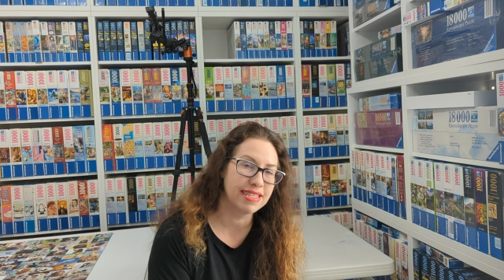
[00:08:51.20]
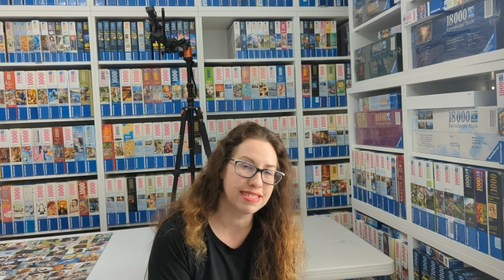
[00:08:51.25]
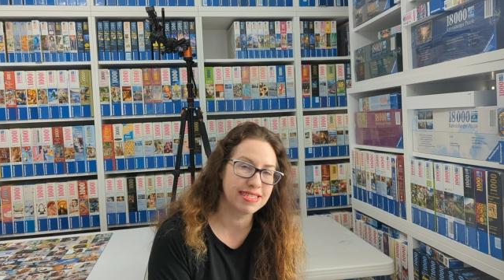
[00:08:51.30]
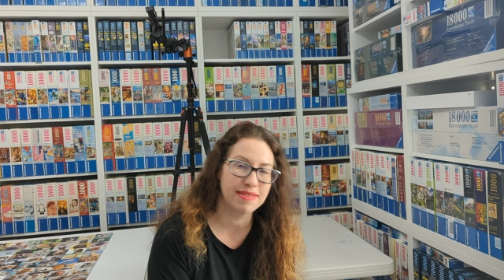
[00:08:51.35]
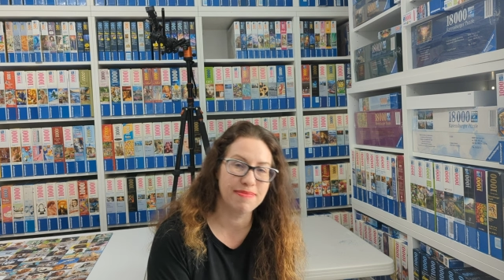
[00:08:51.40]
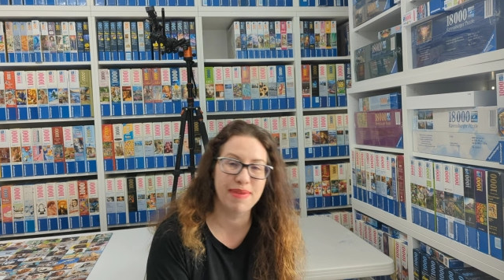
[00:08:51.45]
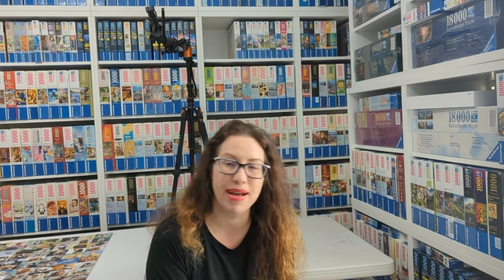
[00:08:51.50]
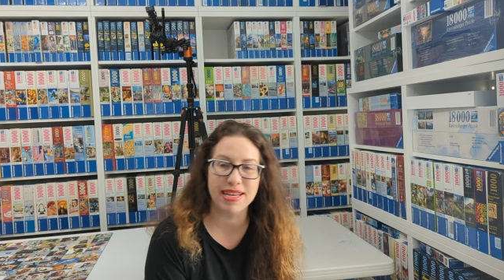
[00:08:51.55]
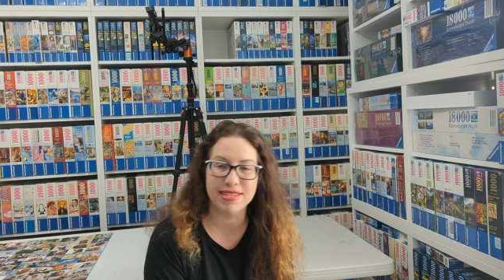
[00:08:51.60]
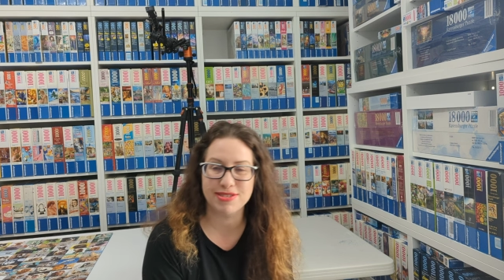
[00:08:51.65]

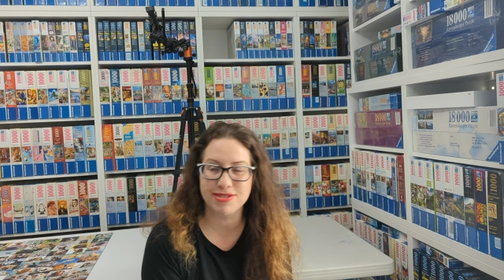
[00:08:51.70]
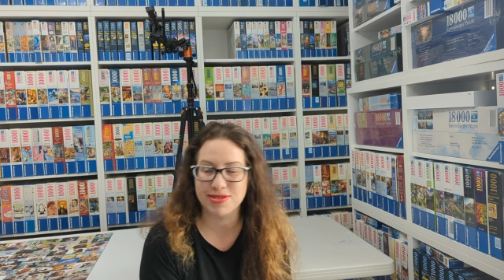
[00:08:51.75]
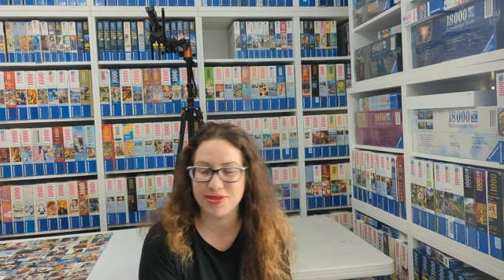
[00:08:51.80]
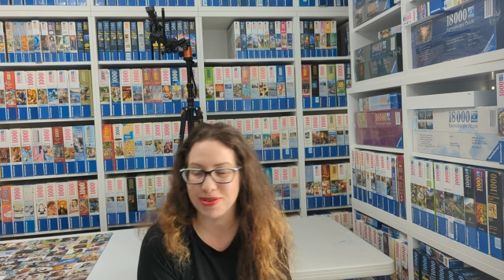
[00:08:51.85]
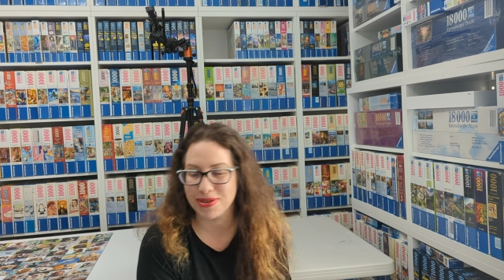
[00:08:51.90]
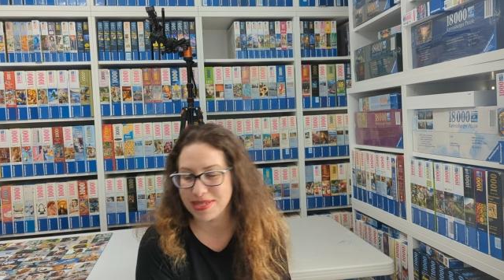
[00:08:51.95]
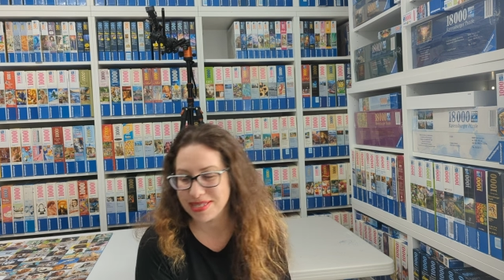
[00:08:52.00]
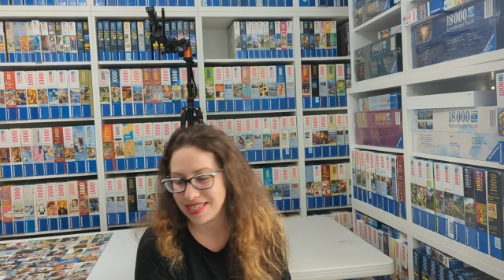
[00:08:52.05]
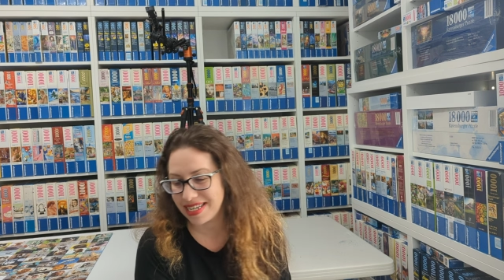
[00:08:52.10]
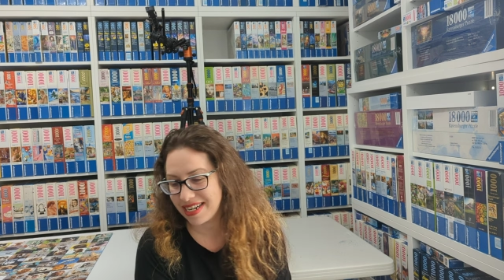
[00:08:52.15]
the best
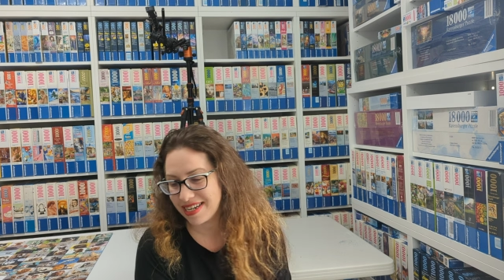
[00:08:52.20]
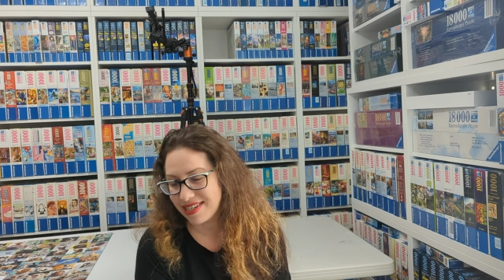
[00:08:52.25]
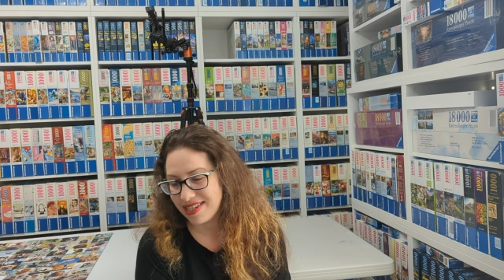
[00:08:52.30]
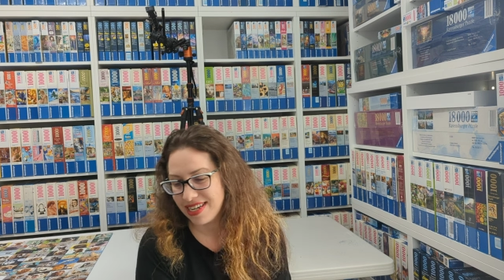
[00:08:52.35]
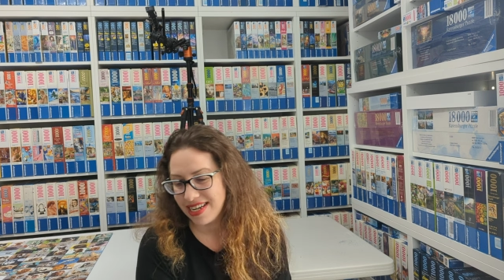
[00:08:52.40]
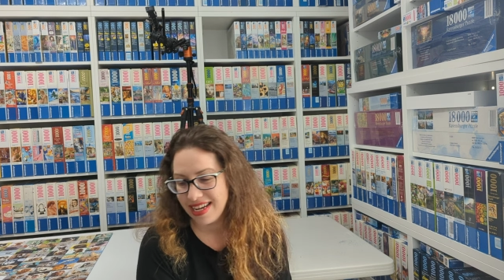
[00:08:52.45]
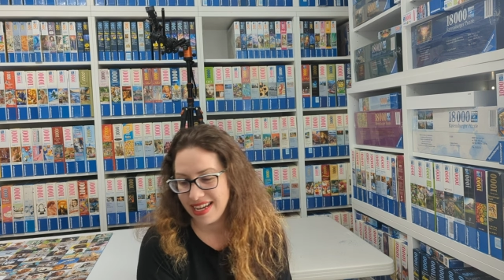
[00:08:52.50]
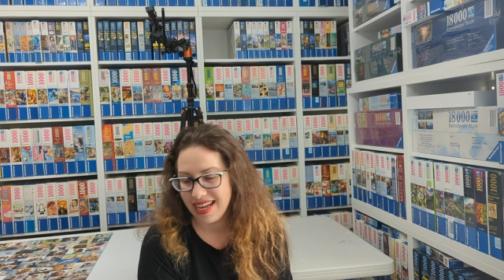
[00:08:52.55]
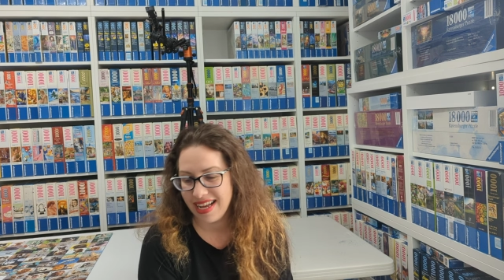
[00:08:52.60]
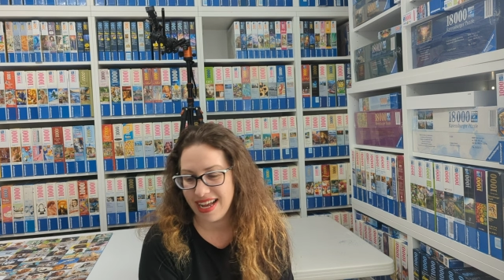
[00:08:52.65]
choice here.
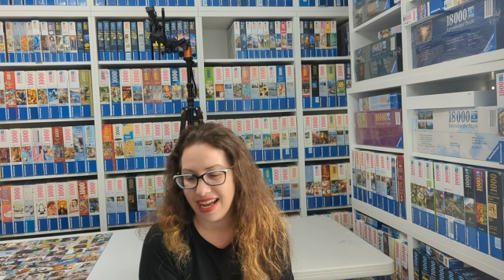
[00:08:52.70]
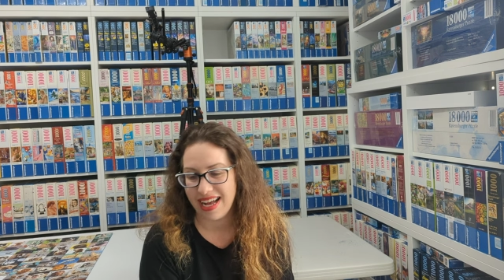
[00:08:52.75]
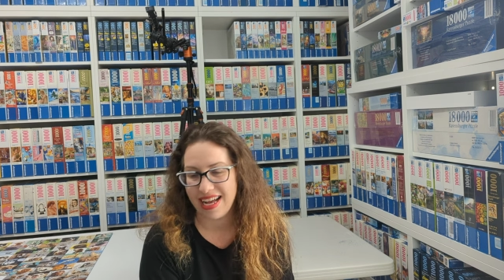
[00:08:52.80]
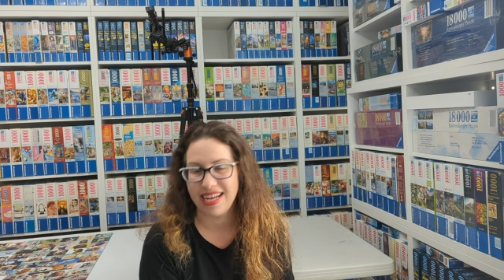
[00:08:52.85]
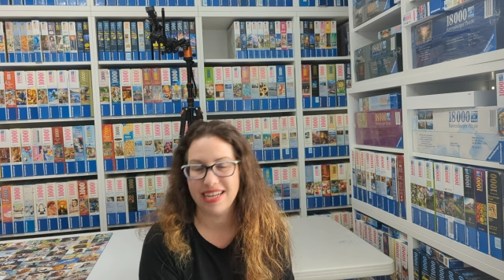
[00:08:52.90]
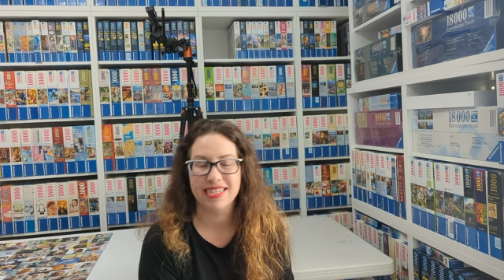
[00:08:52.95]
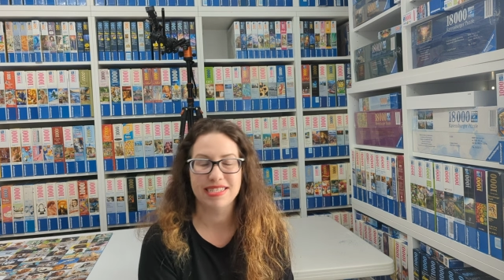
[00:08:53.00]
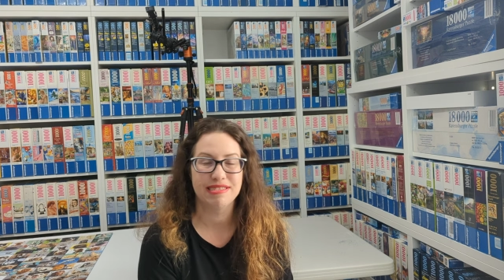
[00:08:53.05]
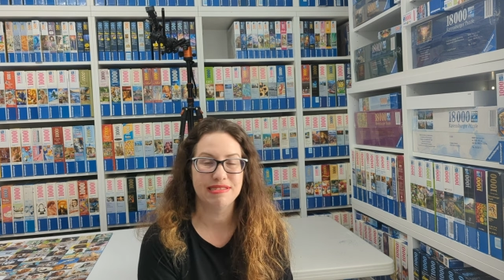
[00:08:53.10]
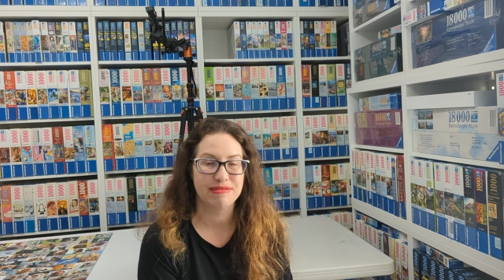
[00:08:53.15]

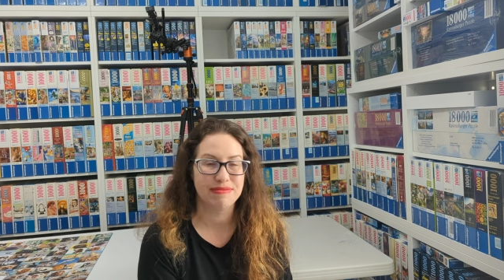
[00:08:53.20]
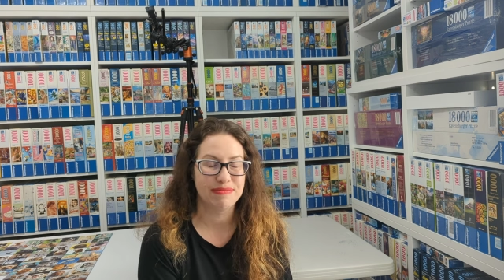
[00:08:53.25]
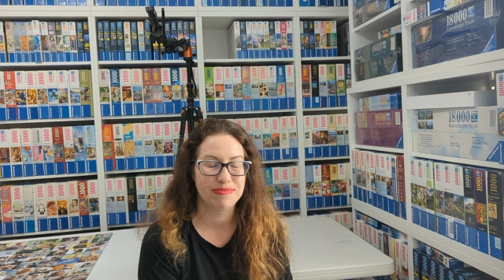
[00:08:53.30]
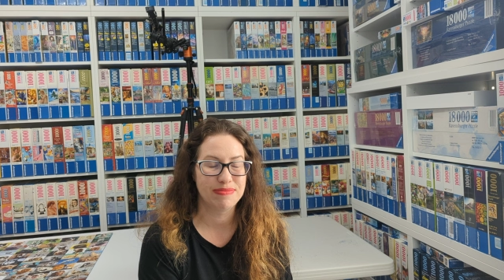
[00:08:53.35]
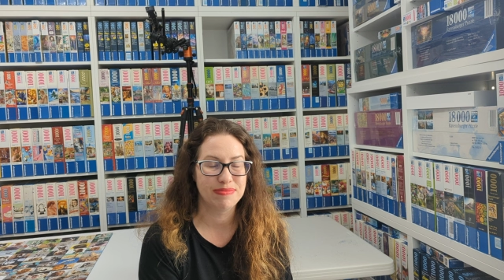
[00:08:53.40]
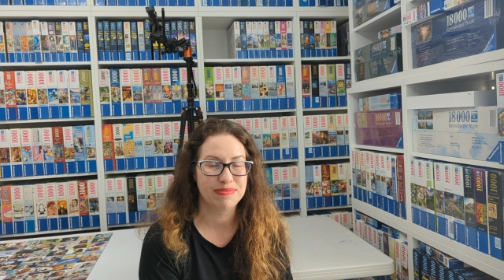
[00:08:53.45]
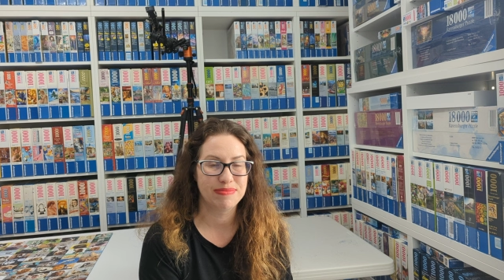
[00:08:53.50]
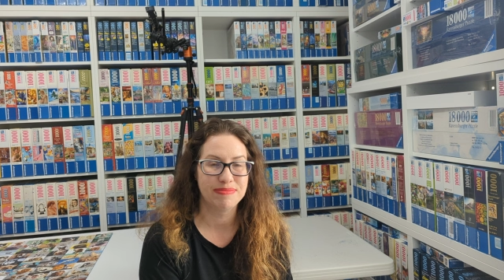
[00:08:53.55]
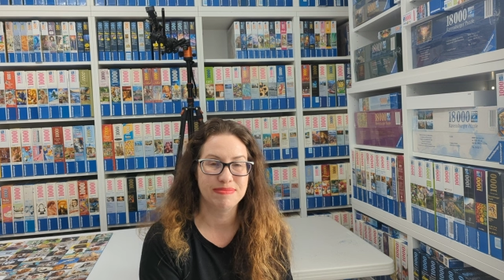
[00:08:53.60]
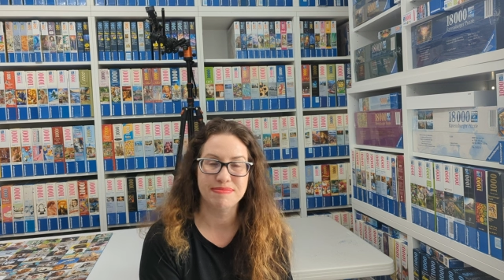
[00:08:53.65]

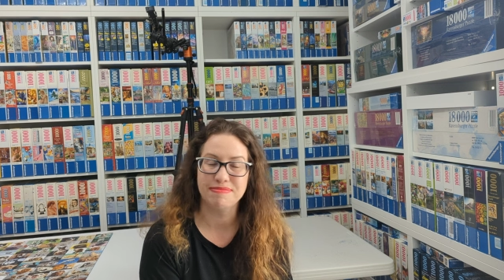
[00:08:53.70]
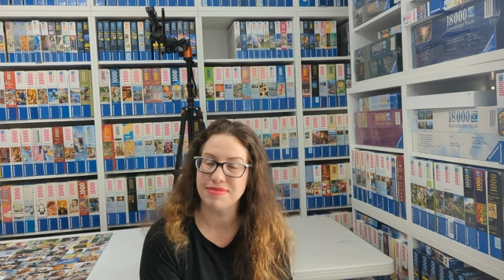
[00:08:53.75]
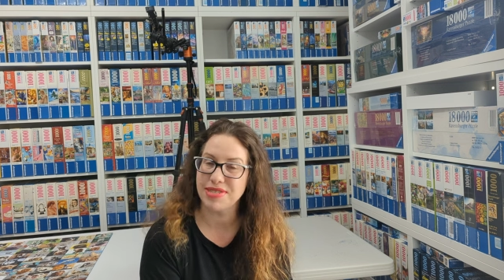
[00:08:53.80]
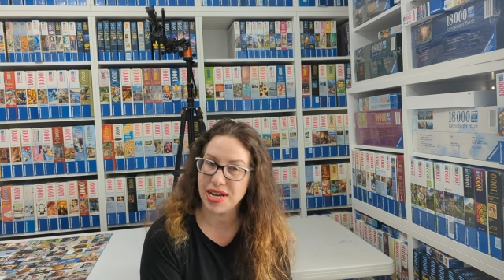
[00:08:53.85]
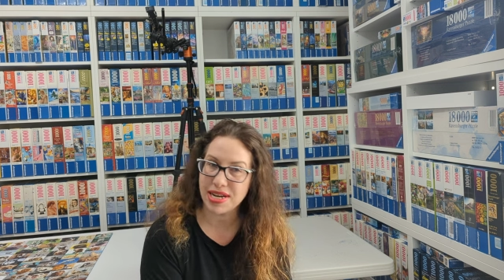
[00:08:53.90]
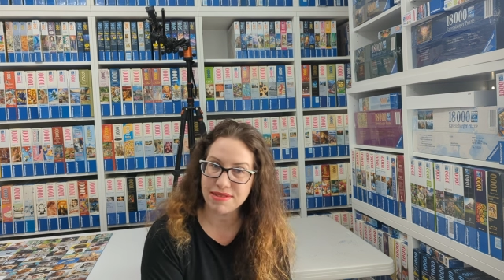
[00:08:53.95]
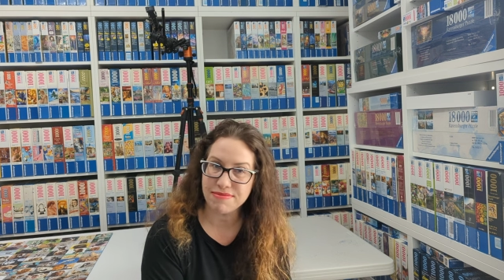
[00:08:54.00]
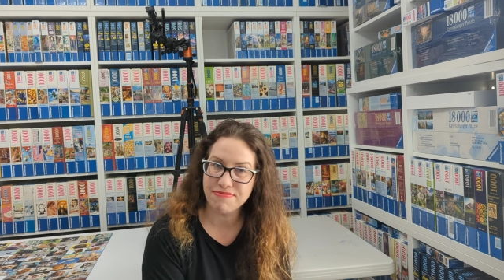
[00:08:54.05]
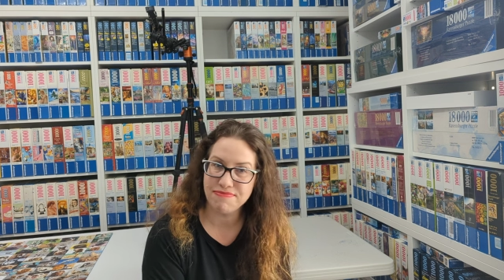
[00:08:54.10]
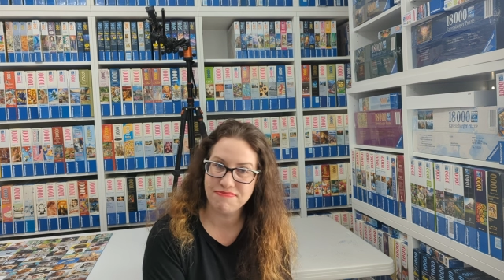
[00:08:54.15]
Um,
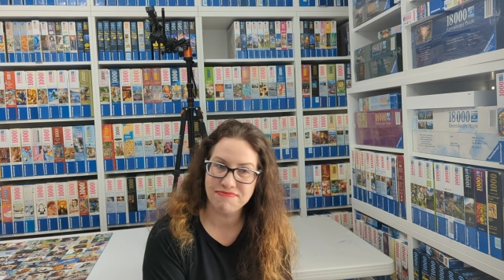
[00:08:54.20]
yeah,